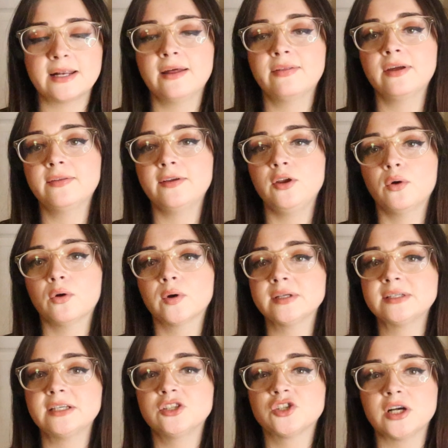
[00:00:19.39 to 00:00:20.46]
and I think that you are
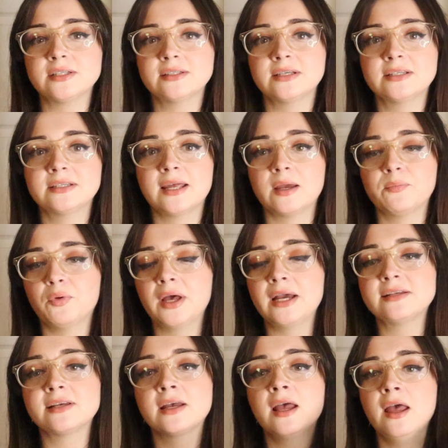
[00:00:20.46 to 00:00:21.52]
going to see justice take
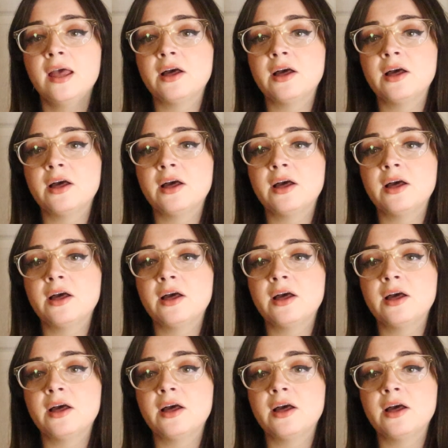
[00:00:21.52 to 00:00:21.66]
place.